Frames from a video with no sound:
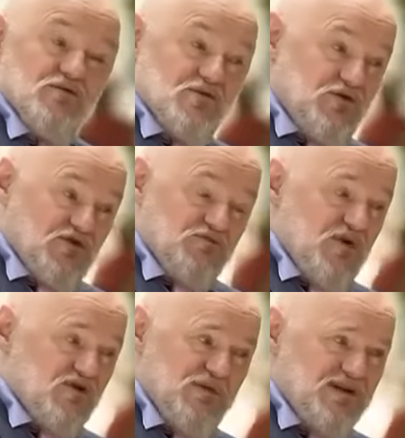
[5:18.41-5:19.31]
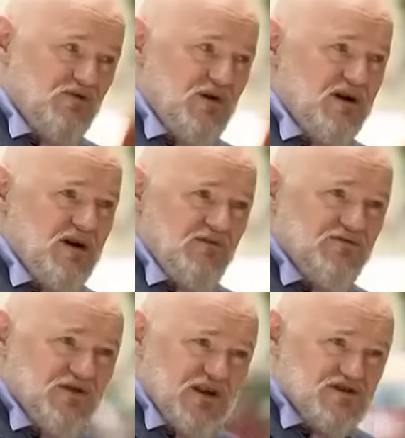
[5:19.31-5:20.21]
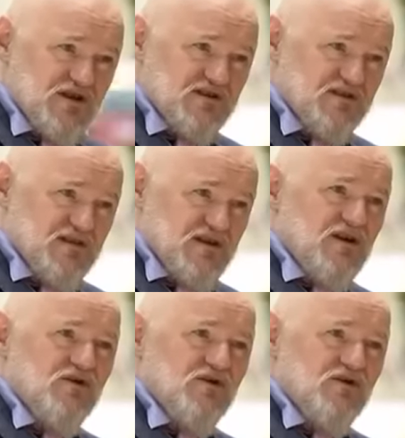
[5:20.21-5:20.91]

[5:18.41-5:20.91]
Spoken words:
with the support, by the way, of the Christians.